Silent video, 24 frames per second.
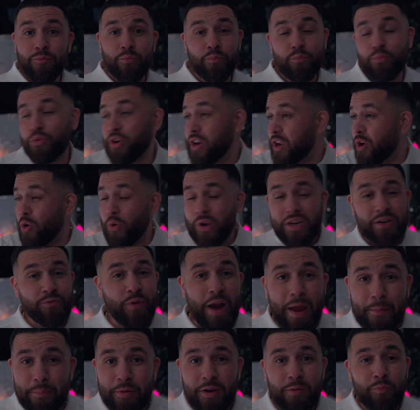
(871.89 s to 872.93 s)
Pretty quick
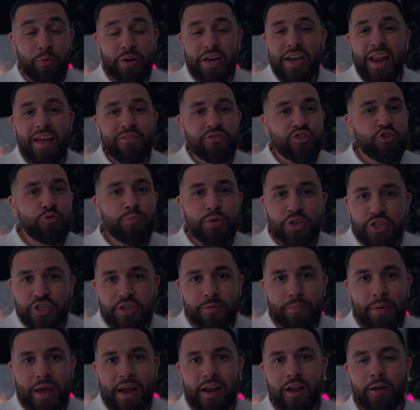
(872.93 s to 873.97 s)
wrap up. We didn't have too much to
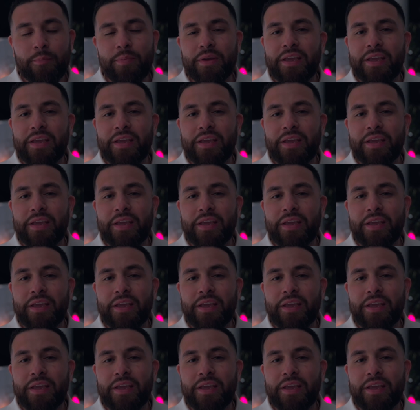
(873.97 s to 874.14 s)
pack up.